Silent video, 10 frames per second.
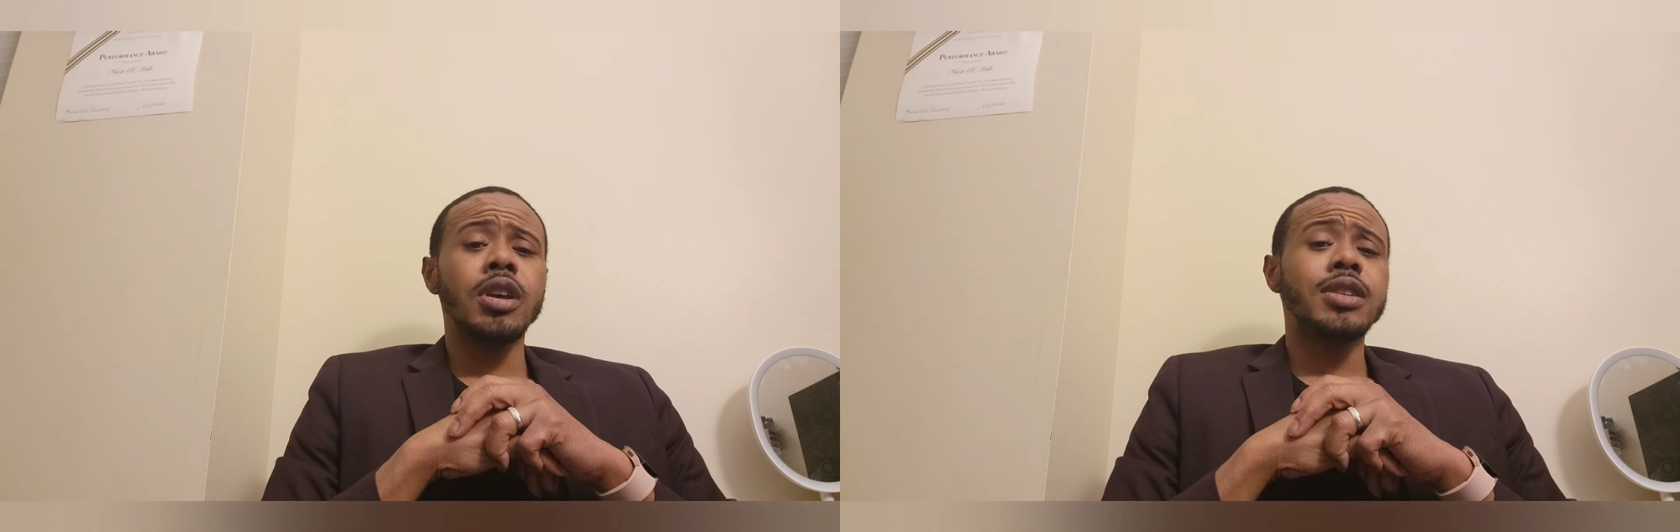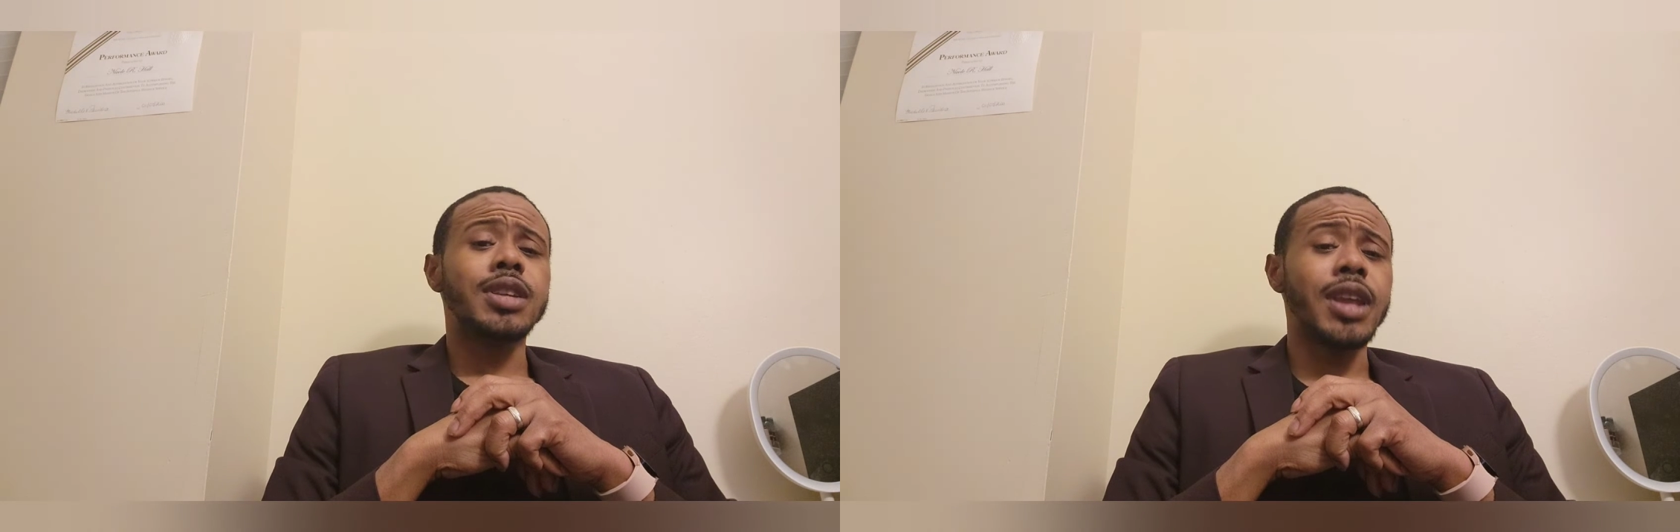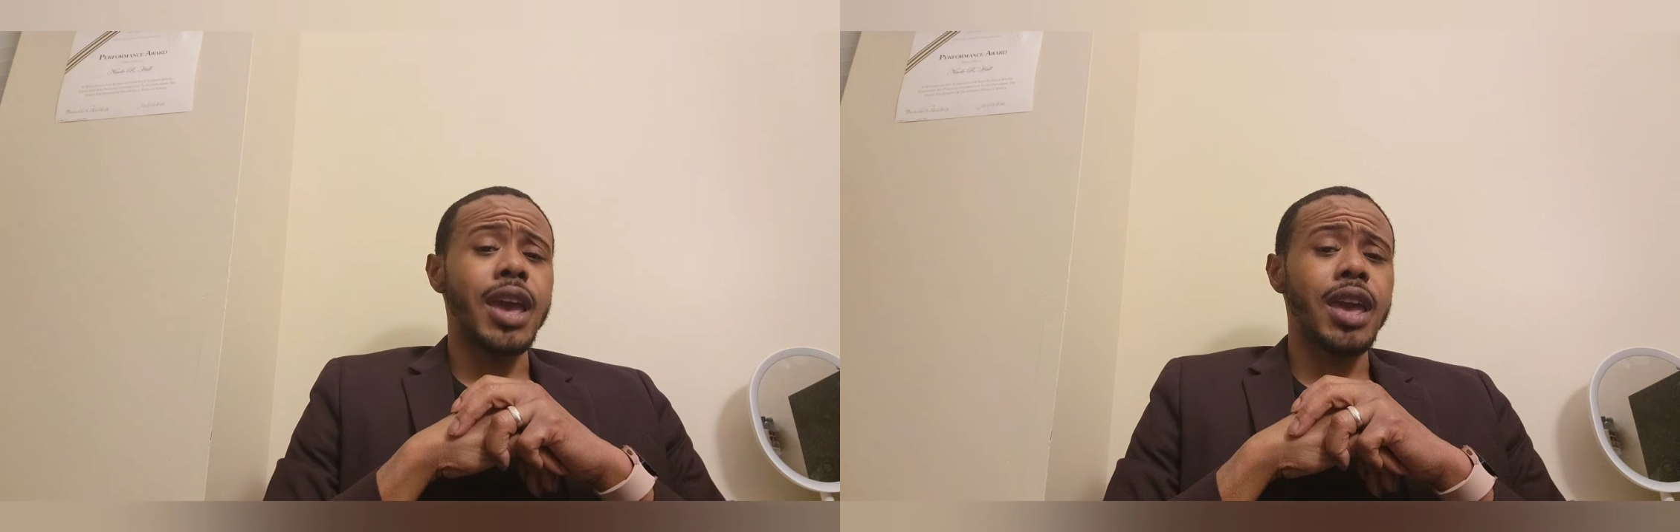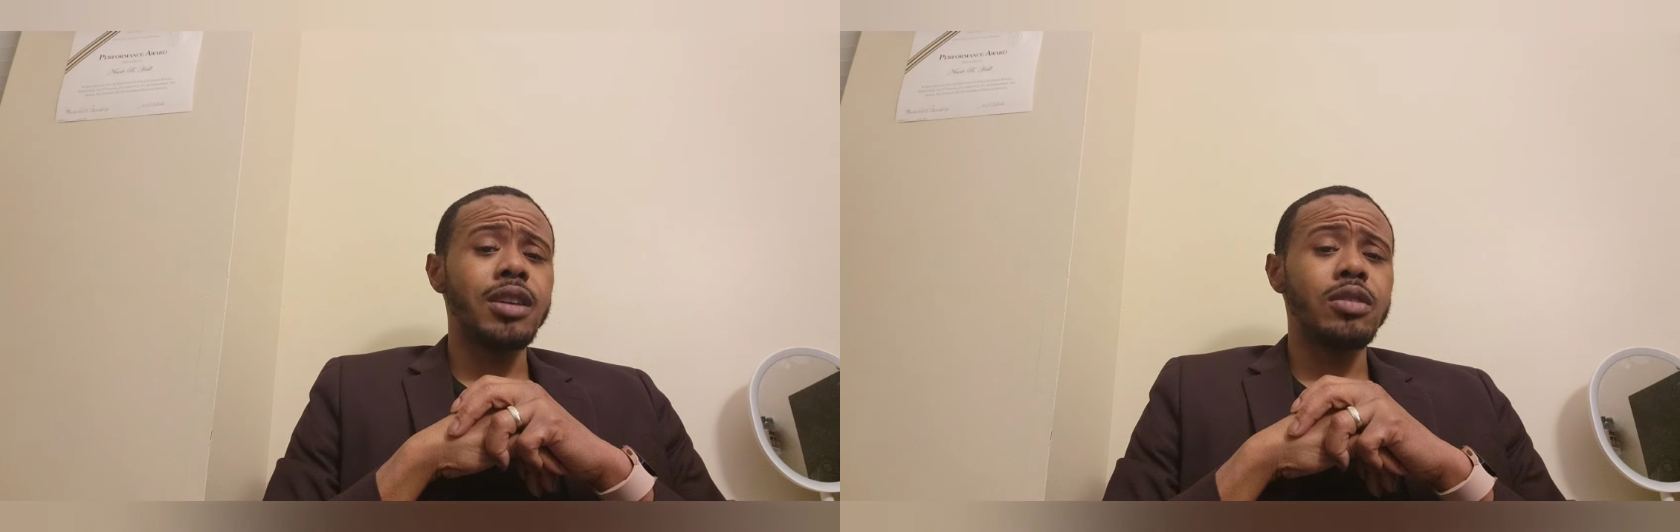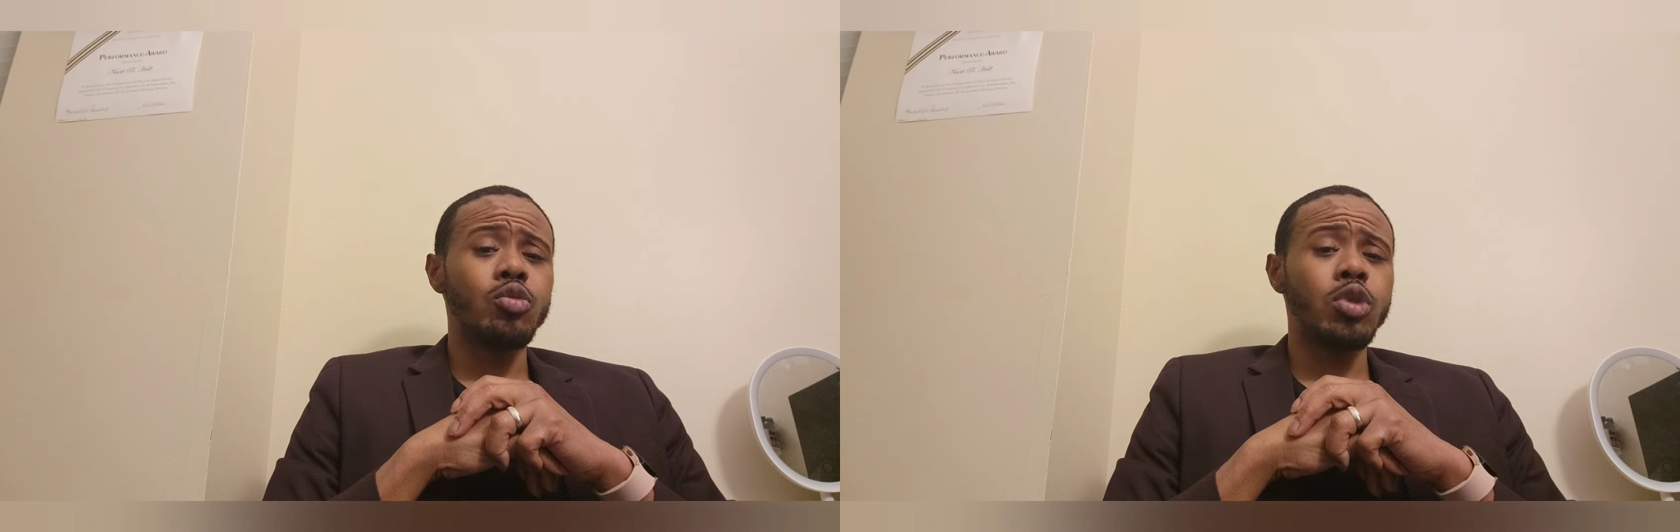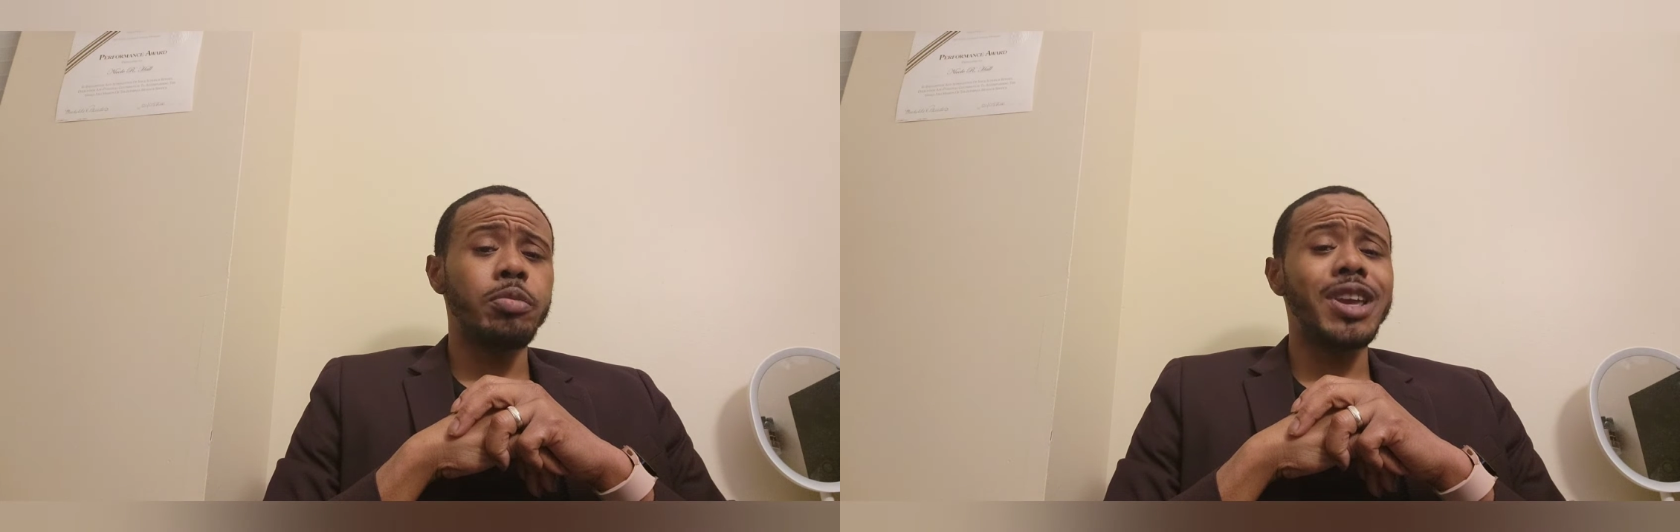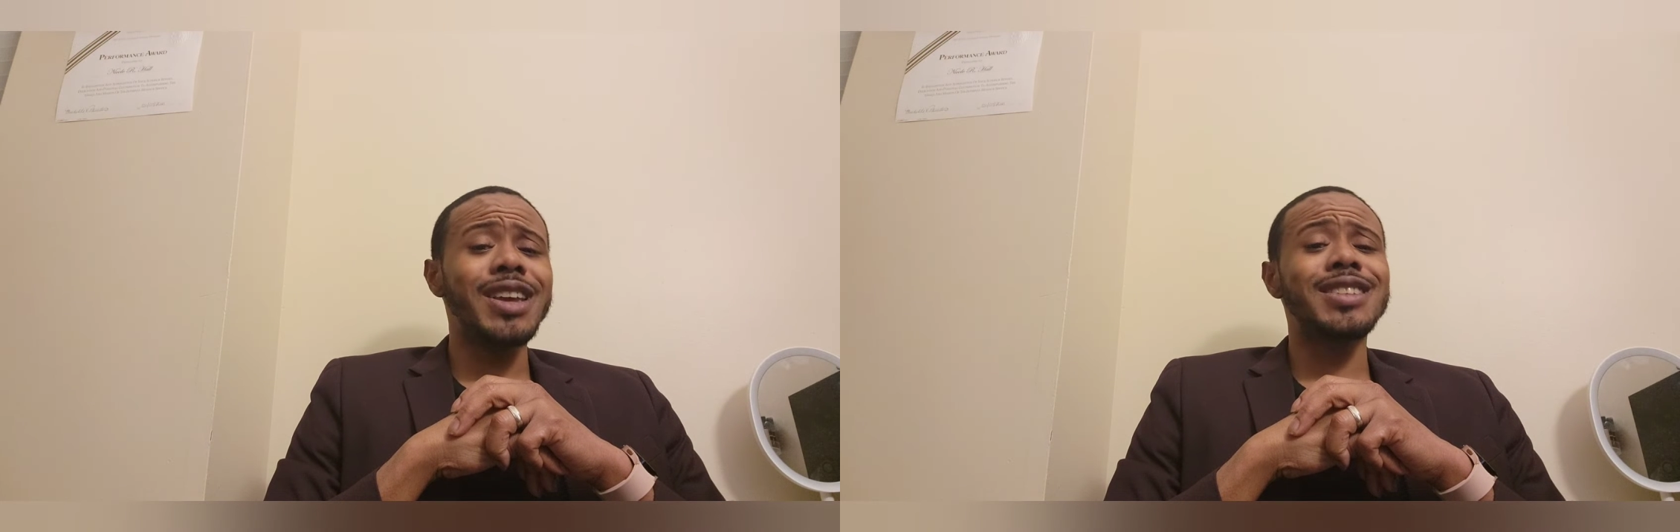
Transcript: Today, we'll begin